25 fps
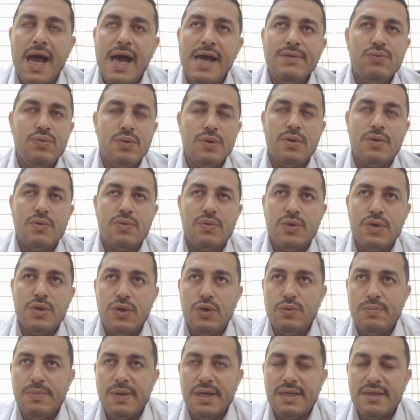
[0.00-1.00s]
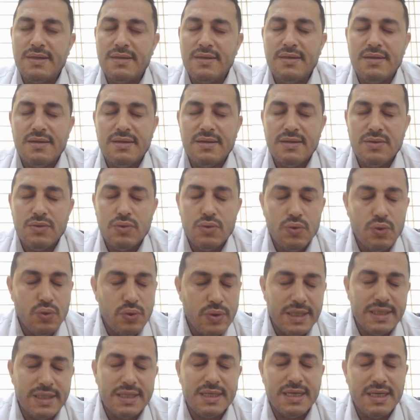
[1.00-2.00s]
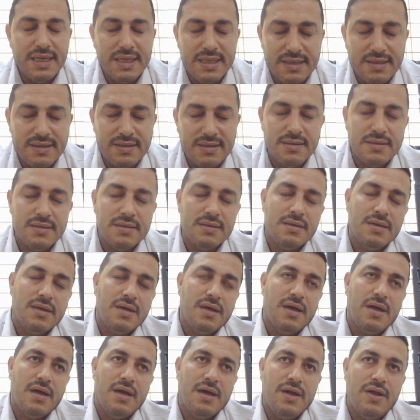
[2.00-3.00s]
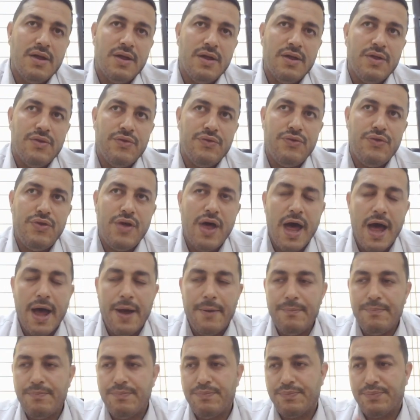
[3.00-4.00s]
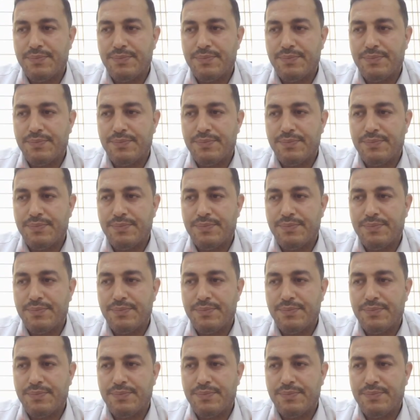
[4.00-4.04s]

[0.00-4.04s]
and you may do not get the